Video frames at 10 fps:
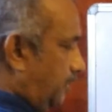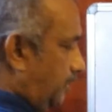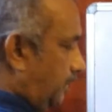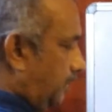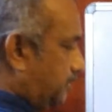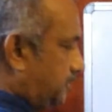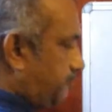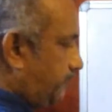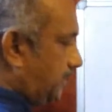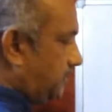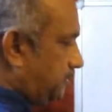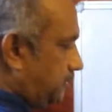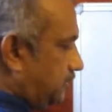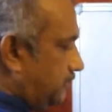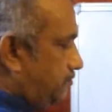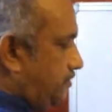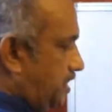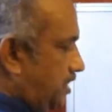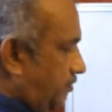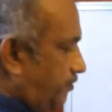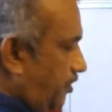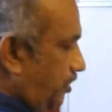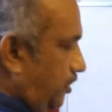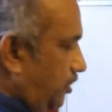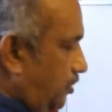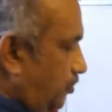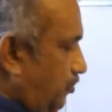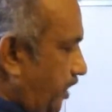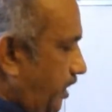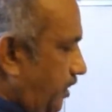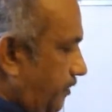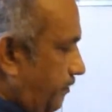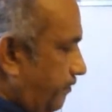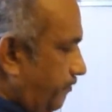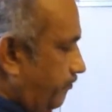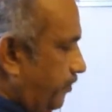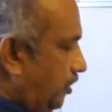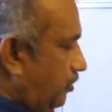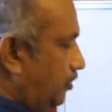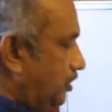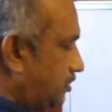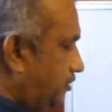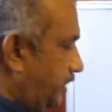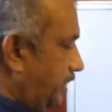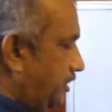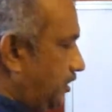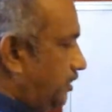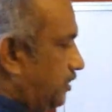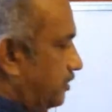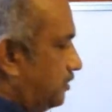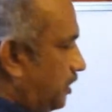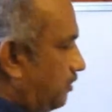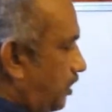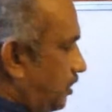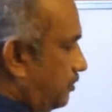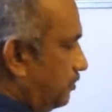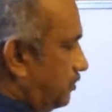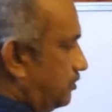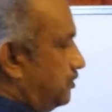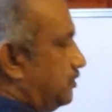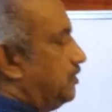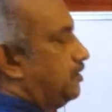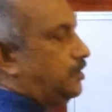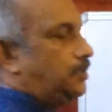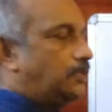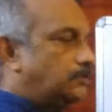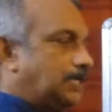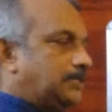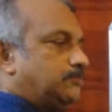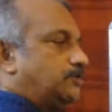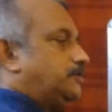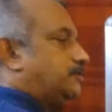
x plus b upon 2a the whole square is equal to, now I am going to